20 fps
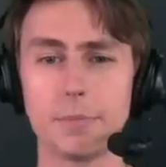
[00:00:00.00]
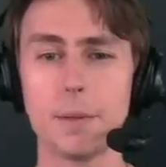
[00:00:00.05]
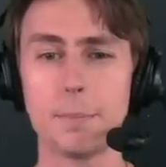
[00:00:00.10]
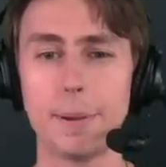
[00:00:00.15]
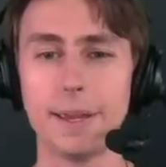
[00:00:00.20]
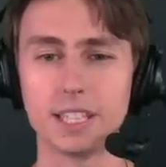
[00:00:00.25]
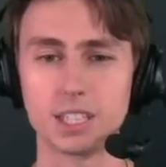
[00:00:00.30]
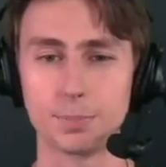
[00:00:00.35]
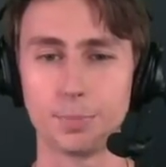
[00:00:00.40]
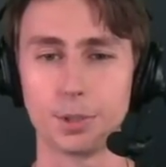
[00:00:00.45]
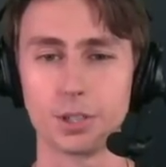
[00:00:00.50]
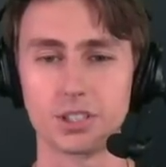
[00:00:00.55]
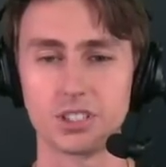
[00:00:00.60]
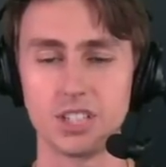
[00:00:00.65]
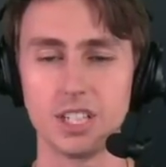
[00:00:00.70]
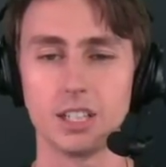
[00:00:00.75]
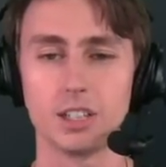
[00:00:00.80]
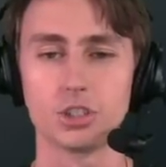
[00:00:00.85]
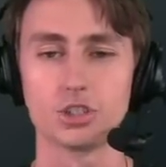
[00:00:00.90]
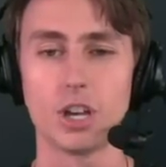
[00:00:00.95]
the Pittsburgh
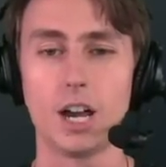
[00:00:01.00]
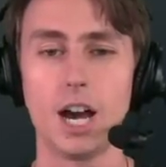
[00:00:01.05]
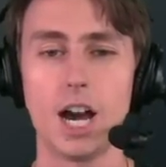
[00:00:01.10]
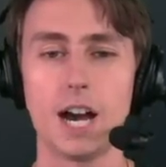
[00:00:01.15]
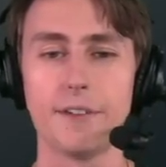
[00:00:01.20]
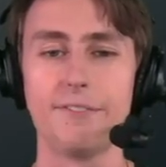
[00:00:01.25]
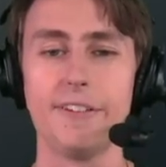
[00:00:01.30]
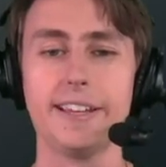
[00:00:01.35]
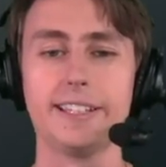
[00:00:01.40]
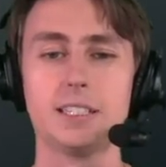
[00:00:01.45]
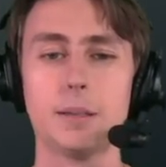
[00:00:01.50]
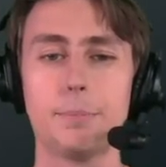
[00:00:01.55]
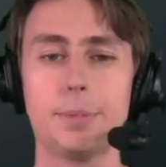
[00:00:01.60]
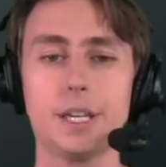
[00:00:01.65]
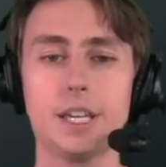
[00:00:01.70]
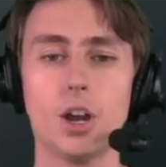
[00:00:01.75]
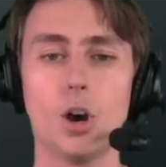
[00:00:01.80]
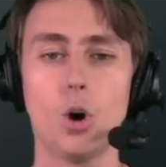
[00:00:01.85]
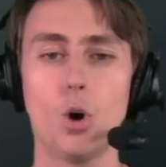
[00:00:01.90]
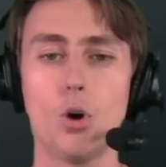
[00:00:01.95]
Steelers offense
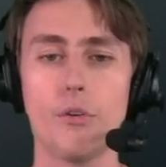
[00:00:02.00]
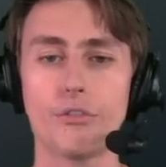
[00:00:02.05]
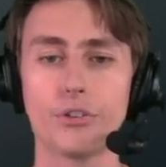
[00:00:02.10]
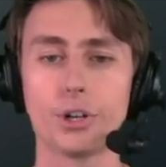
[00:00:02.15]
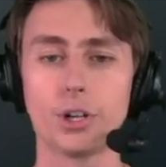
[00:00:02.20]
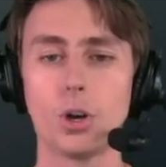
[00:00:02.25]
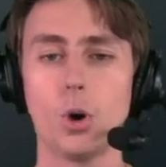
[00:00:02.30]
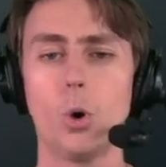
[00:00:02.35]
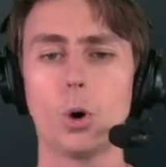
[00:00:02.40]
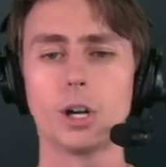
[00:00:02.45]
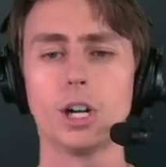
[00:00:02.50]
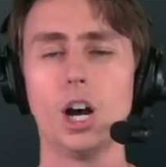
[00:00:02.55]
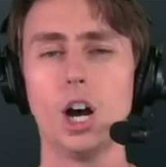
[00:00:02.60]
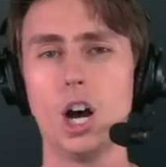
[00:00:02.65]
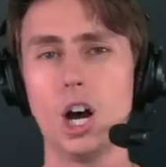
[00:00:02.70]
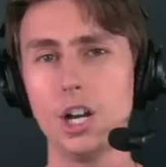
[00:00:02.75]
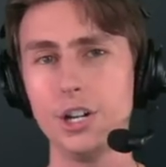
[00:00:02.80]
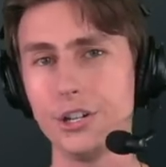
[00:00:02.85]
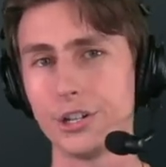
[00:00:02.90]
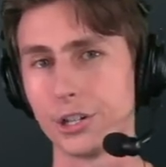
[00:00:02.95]
be over or
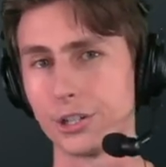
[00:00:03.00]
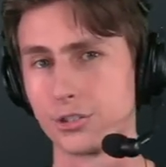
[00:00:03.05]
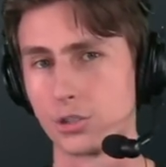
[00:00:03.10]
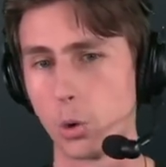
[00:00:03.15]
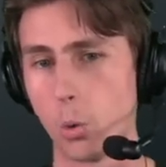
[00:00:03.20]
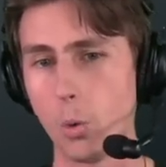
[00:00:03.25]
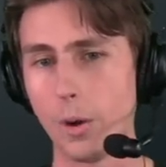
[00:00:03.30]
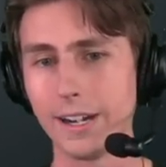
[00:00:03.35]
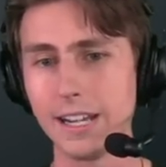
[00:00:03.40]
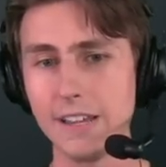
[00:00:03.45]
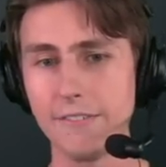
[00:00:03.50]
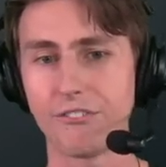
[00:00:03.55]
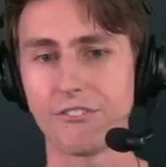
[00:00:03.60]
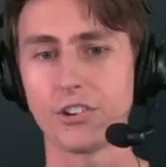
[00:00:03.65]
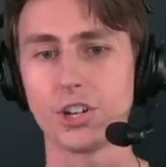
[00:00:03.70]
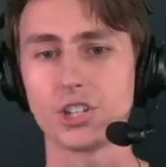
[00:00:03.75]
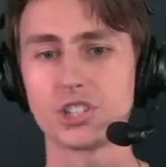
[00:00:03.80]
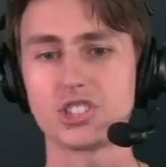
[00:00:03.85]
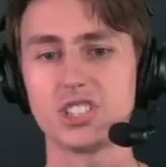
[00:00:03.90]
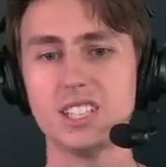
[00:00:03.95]
under
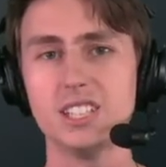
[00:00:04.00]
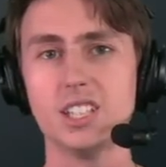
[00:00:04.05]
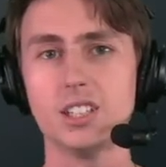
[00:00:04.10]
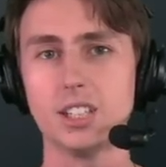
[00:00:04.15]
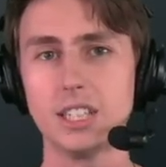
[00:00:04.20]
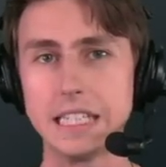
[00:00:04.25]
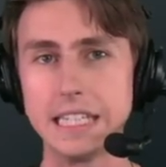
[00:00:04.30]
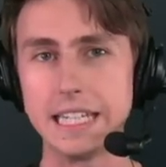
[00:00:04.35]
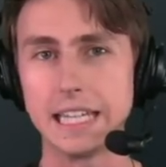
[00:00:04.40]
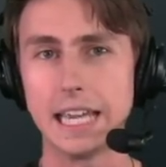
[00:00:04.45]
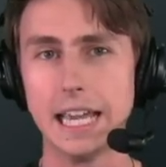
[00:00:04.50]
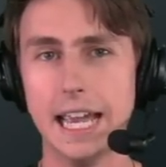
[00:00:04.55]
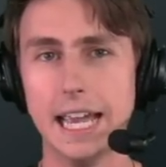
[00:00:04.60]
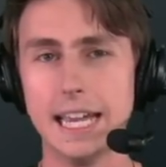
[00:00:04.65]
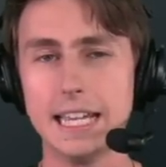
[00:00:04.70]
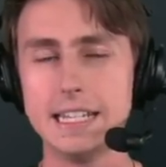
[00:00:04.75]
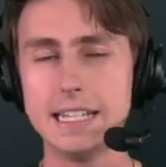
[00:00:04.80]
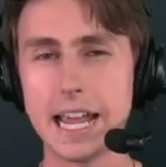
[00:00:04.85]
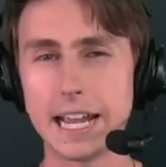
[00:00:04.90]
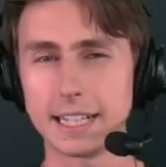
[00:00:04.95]
21st in the league
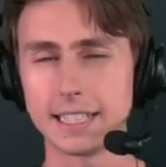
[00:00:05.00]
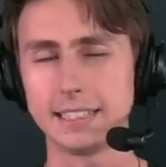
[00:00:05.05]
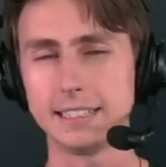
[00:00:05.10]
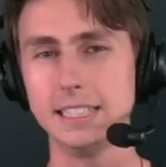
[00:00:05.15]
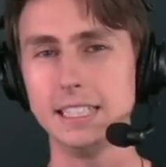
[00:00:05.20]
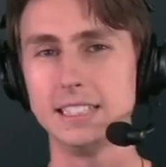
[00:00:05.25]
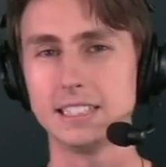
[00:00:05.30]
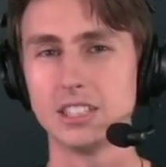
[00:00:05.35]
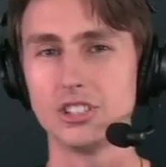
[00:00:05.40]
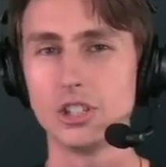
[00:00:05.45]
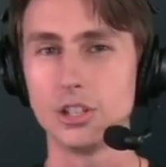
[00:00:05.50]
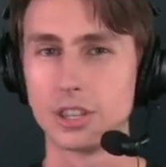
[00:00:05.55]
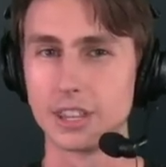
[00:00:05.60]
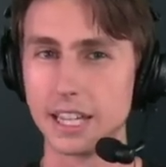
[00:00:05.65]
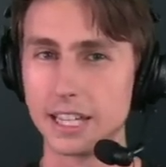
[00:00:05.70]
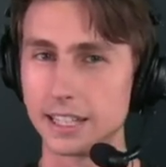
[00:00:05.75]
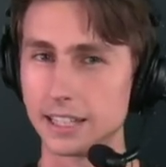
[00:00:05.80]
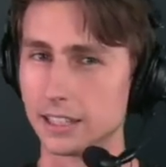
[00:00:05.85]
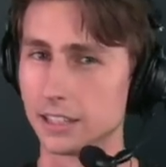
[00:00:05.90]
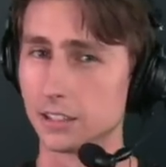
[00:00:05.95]
next season? Do you
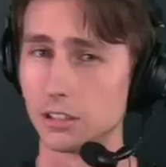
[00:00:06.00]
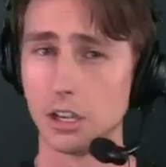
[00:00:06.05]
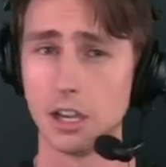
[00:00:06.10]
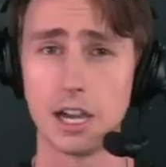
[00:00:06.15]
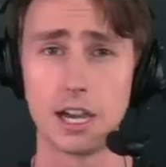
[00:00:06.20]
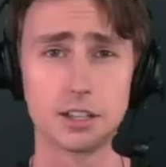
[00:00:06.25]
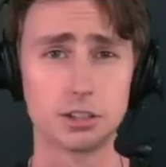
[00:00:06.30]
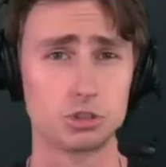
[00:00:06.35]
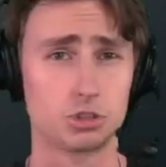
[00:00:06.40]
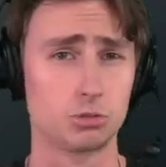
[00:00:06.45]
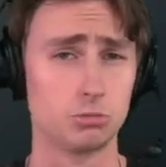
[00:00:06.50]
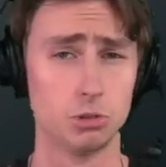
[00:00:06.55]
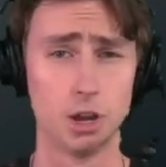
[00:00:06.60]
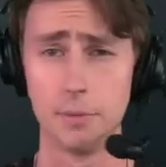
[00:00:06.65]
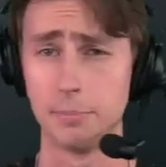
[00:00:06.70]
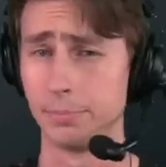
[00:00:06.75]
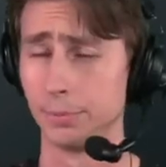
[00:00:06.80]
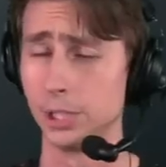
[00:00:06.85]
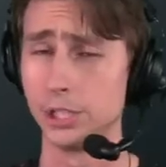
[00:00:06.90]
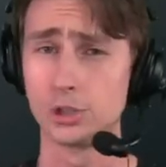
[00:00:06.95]
think
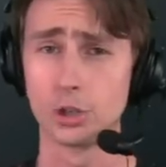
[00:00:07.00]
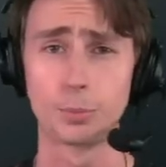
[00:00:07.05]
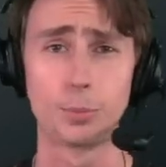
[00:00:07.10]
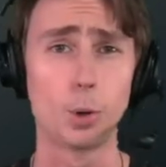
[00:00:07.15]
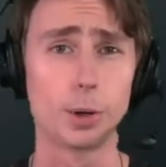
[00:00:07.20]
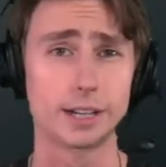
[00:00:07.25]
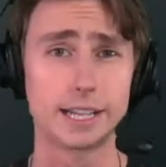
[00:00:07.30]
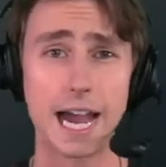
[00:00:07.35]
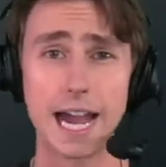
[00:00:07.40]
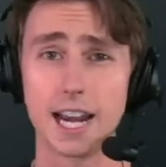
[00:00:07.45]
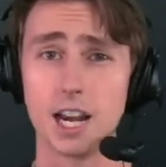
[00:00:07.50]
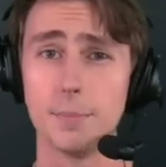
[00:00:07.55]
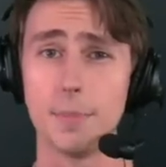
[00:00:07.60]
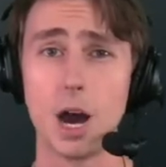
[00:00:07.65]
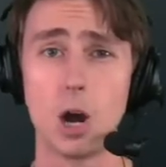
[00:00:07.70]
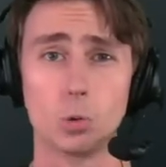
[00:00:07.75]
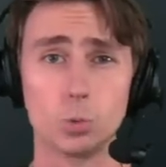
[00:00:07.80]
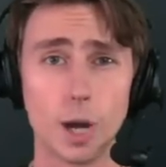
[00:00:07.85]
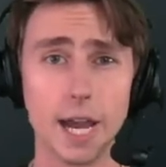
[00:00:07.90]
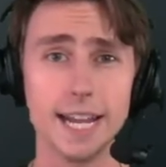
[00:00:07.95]
Bleacher Report got it
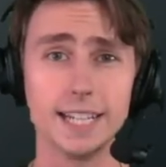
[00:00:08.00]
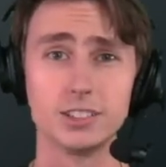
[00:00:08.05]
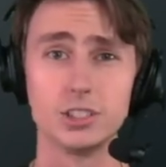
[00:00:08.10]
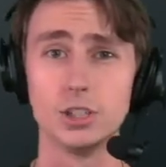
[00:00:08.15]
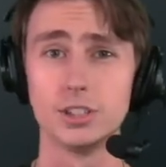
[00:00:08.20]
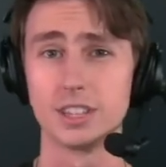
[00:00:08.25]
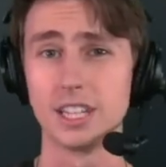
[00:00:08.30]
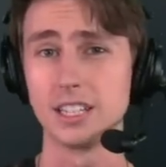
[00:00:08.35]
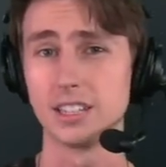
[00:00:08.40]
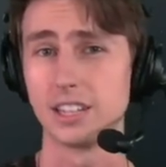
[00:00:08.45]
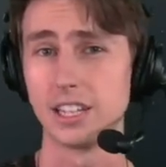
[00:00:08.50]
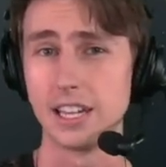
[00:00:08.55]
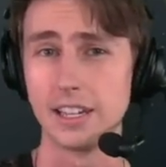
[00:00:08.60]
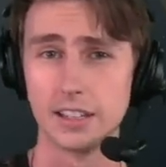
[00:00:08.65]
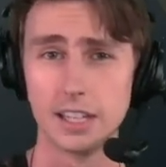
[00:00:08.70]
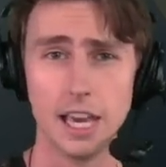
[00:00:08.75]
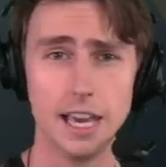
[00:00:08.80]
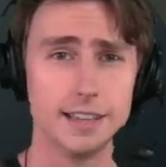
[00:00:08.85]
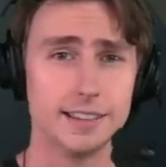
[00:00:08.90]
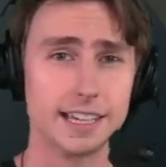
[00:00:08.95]
about right? Do you think
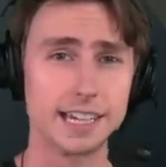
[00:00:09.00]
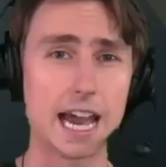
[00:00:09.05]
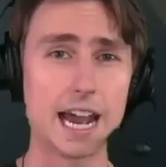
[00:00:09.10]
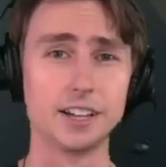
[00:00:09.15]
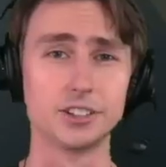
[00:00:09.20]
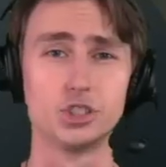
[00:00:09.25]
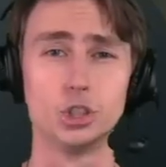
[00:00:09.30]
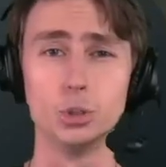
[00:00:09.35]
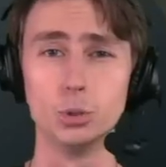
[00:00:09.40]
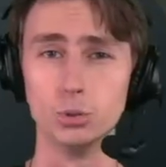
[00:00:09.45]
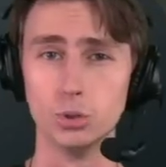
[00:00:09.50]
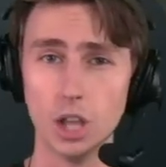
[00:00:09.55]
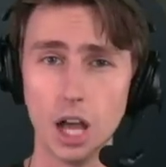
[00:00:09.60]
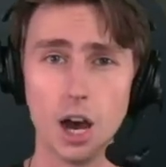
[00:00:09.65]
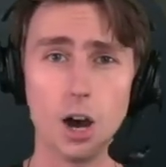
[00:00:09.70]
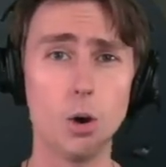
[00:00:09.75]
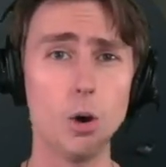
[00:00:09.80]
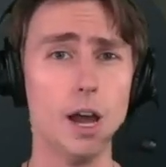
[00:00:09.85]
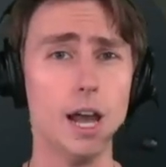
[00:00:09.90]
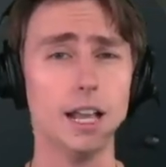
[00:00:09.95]
they got too
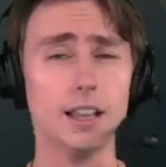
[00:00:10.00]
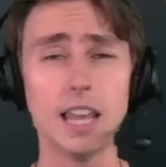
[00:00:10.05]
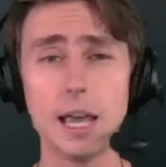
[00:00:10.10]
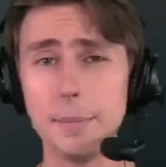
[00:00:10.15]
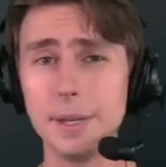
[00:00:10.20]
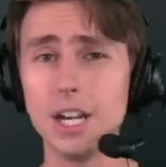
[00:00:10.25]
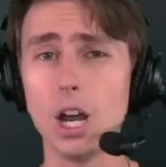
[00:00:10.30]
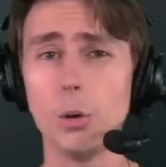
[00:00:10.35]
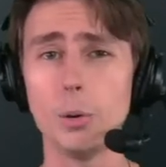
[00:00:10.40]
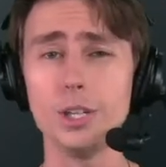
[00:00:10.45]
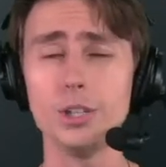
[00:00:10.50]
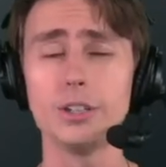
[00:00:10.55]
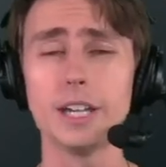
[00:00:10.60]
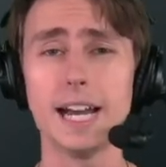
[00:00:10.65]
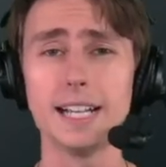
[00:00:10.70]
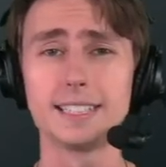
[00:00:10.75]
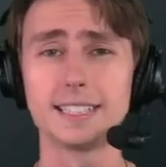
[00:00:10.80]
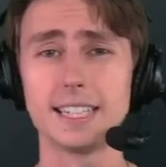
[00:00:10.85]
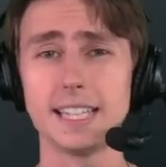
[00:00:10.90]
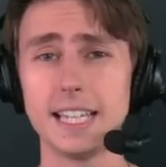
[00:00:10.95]
low? Let me know what you
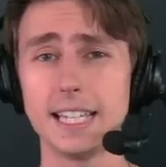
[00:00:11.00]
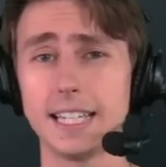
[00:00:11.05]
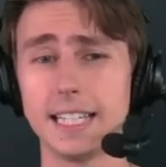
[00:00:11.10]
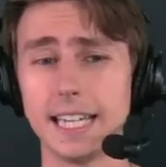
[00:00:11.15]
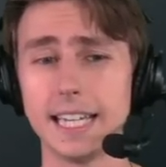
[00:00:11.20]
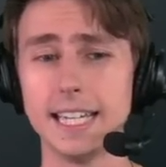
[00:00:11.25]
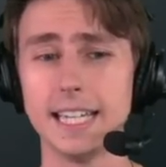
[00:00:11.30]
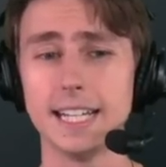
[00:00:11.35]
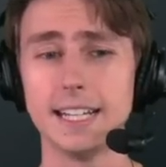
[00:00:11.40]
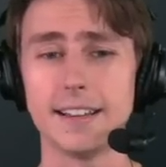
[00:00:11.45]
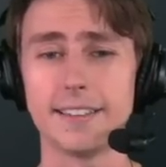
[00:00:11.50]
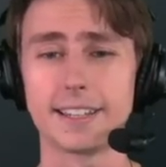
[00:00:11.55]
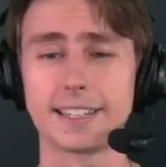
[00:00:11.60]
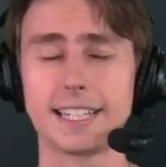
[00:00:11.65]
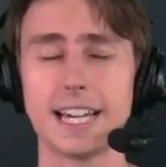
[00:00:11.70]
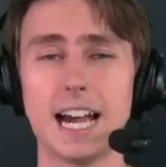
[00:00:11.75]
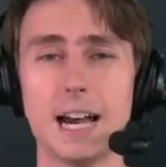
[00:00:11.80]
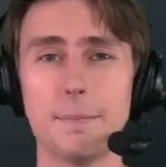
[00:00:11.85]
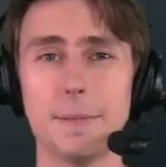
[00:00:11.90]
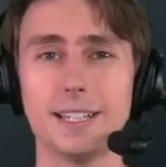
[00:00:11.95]
guys think in the
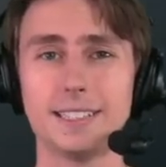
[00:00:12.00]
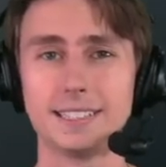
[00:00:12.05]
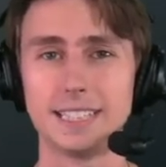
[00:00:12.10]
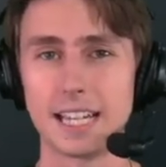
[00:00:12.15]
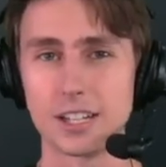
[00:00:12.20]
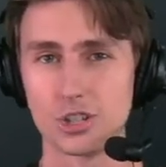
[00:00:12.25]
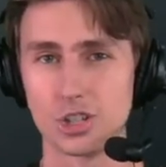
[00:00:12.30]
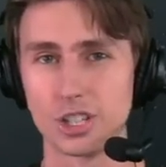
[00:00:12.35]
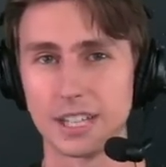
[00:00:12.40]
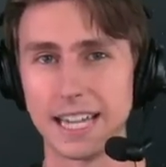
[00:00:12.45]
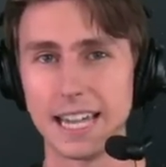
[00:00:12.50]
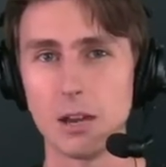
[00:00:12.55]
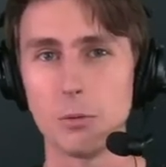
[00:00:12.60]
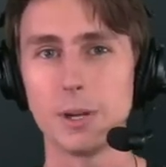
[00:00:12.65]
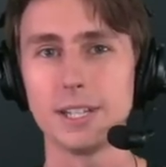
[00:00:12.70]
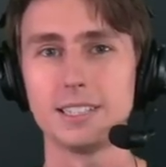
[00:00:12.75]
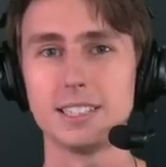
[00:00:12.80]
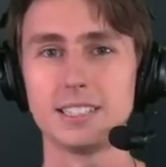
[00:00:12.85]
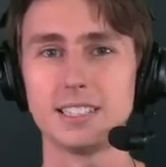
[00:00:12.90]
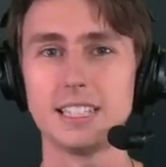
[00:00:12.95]
comment section. Can't
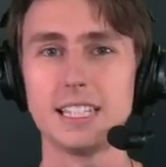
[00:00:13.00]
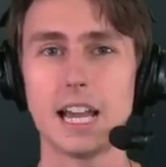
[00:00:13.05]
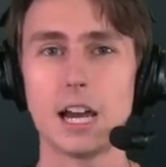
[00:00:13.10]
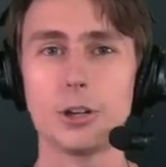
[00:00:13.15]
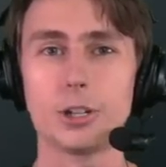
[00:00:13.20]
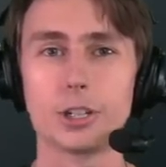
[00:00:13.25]
wait to see how